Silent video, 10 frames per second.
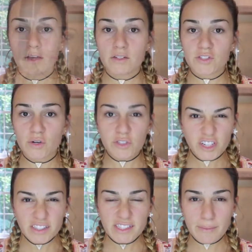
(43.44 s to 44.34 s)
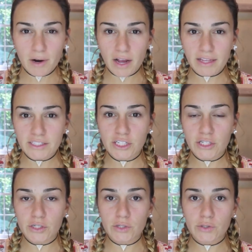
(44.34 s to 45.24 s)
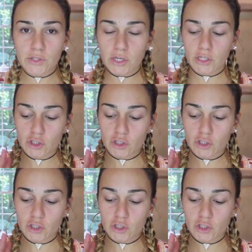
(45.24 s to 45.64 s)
So during the summer I like to use